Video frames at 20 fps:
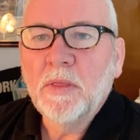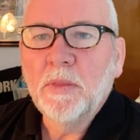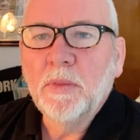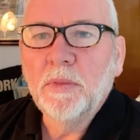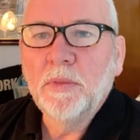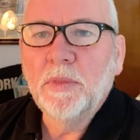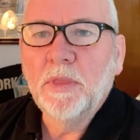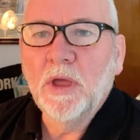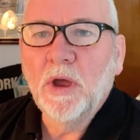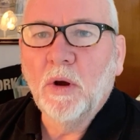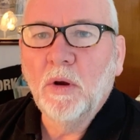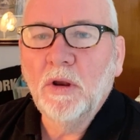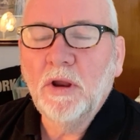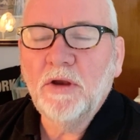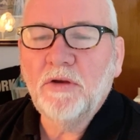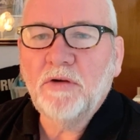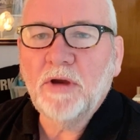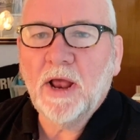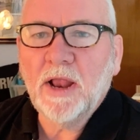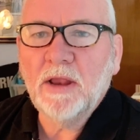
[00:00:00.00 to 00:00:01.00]
The only
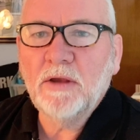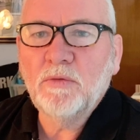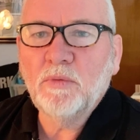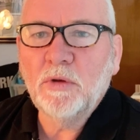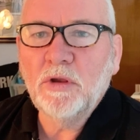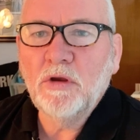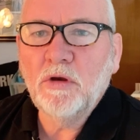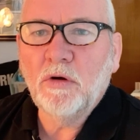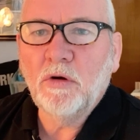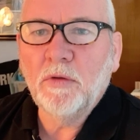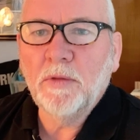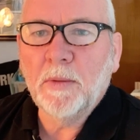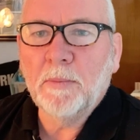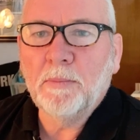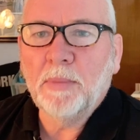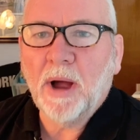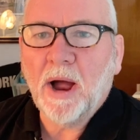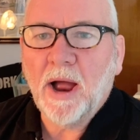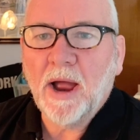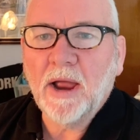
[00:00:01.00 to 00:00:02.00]
challenge when you're the
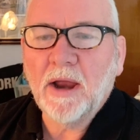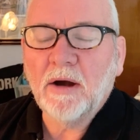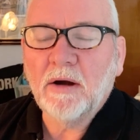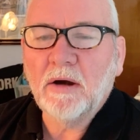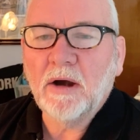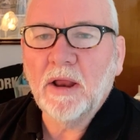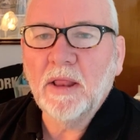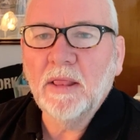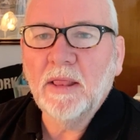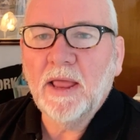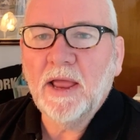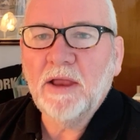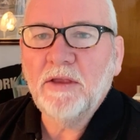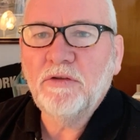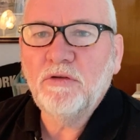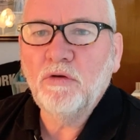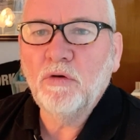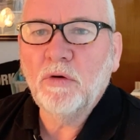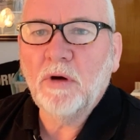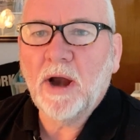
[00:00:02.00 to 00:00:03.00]
buyer,
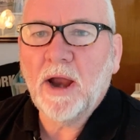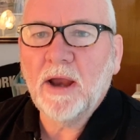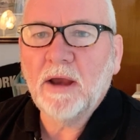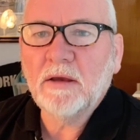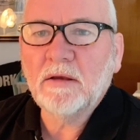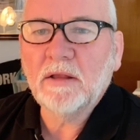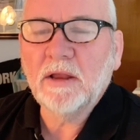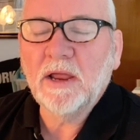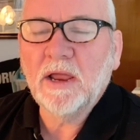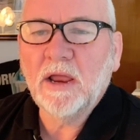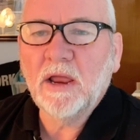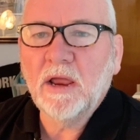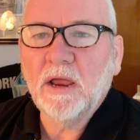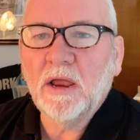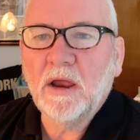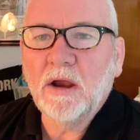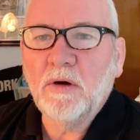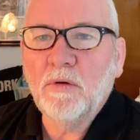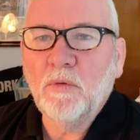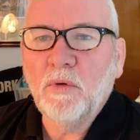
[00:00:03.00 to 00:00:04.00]
unless you're actually
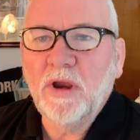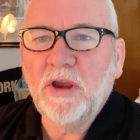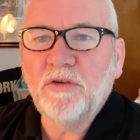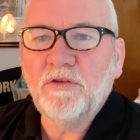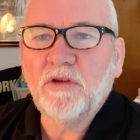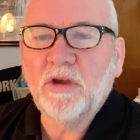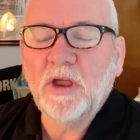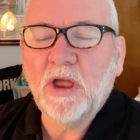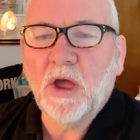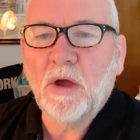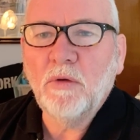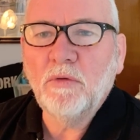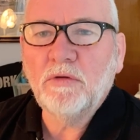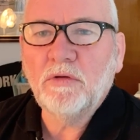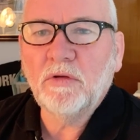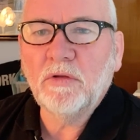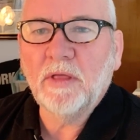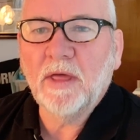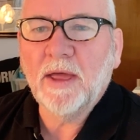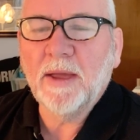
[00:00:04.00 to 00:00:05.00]
reaching out
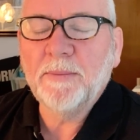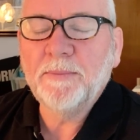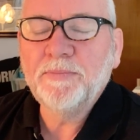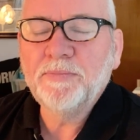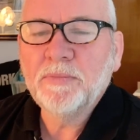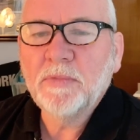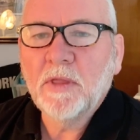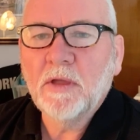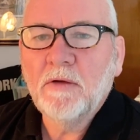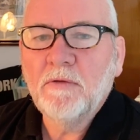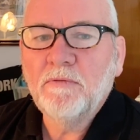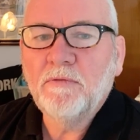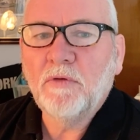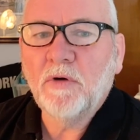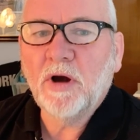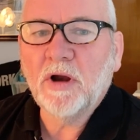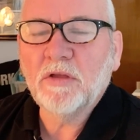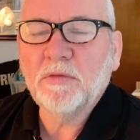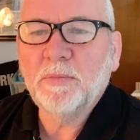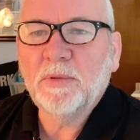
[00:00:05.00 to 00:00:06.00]
to them
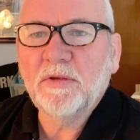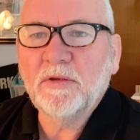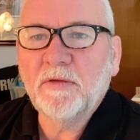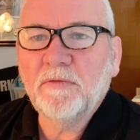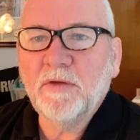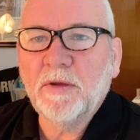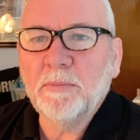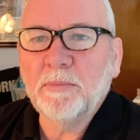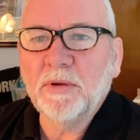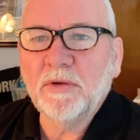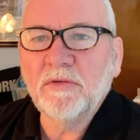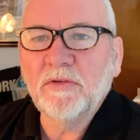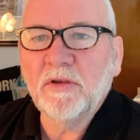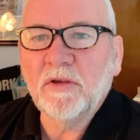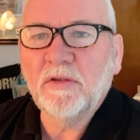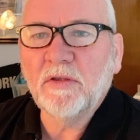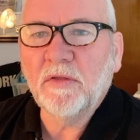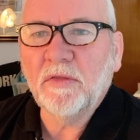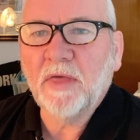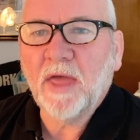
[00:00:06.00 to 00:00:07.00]
for a specific
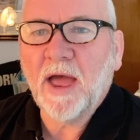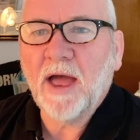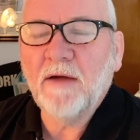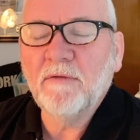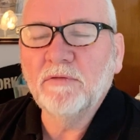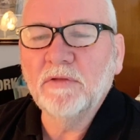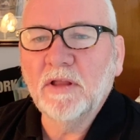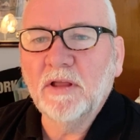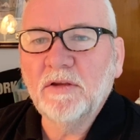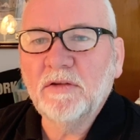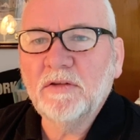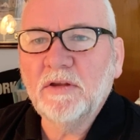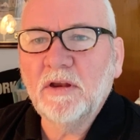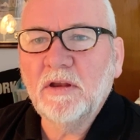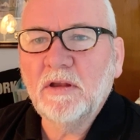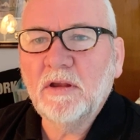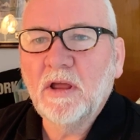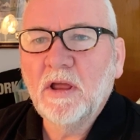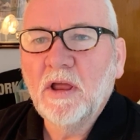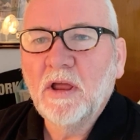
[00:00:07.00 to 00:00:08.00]
business that they have
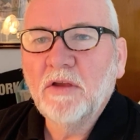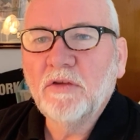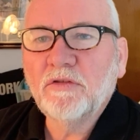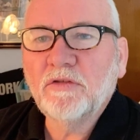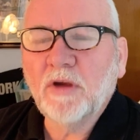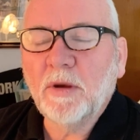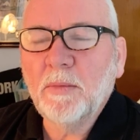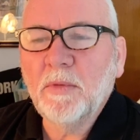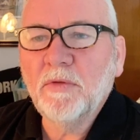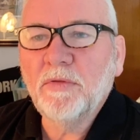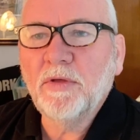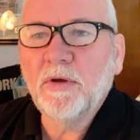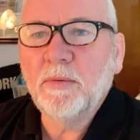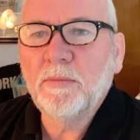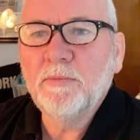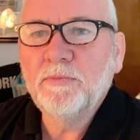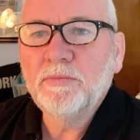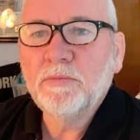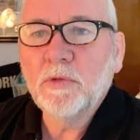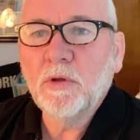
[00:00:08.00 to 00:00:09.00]
listed, some of
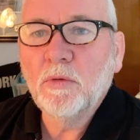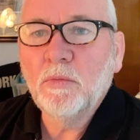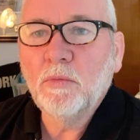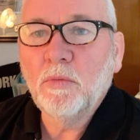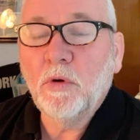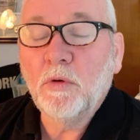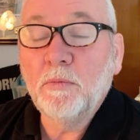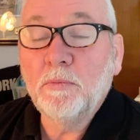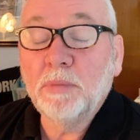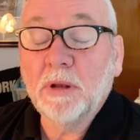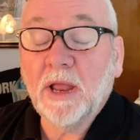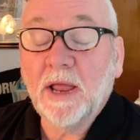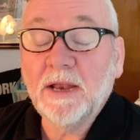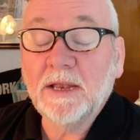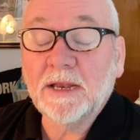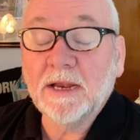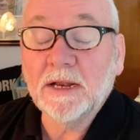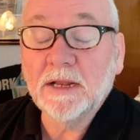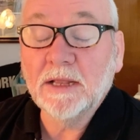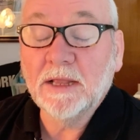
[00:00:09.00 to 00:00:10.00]
them would
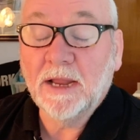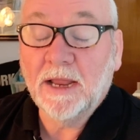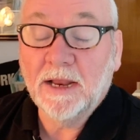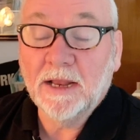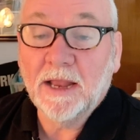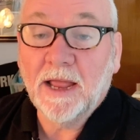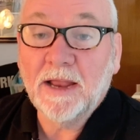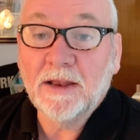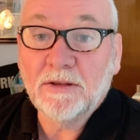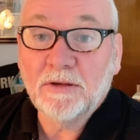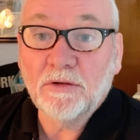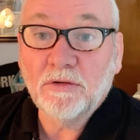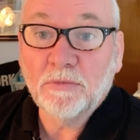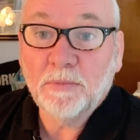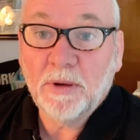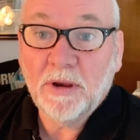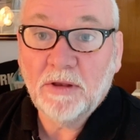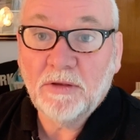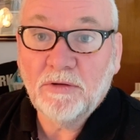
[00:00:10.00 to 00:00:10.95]
politely like to speak